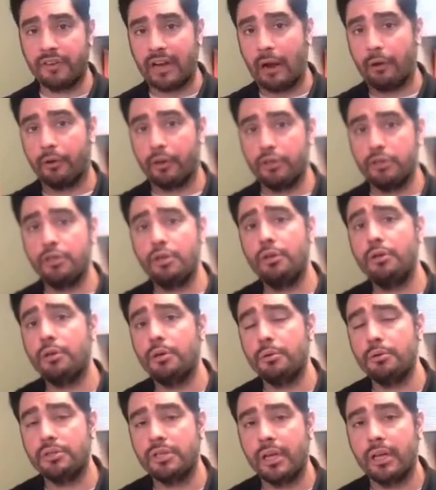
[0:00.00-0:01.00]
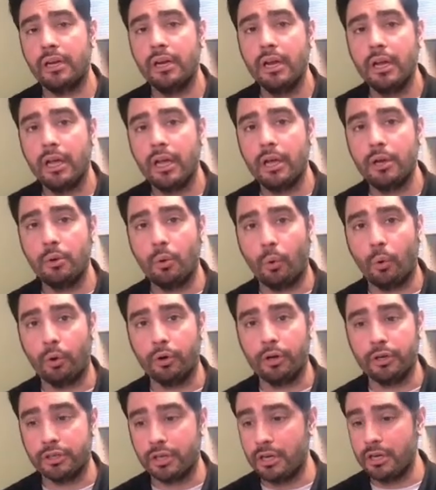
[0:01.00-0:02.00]
And how could you use it in
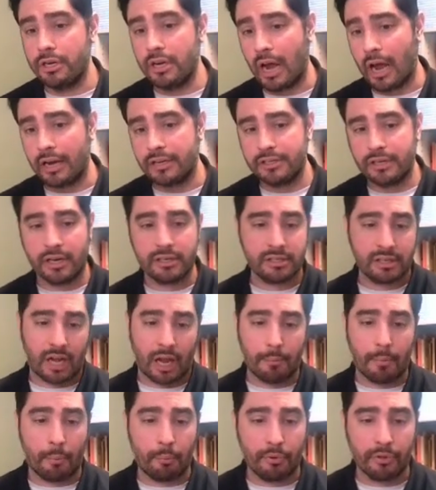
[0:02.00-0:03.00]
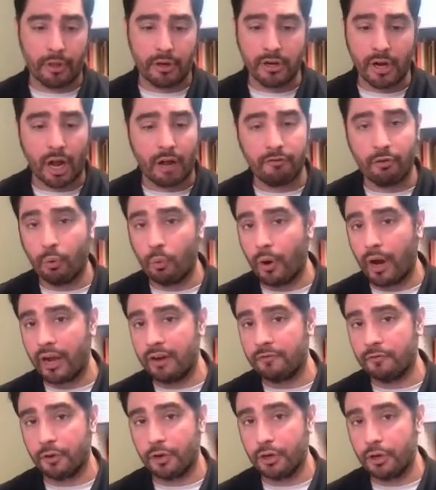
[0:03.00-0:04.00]
order to not just come up with a novel way
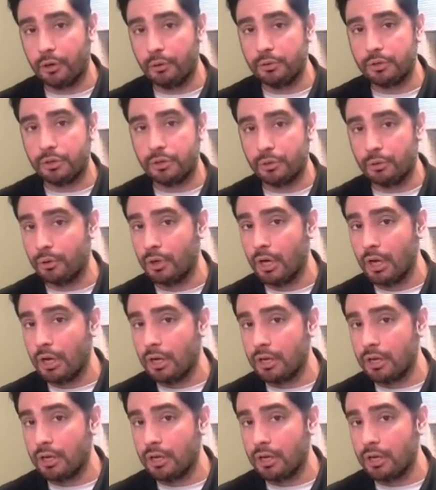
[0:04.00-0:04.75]
for you to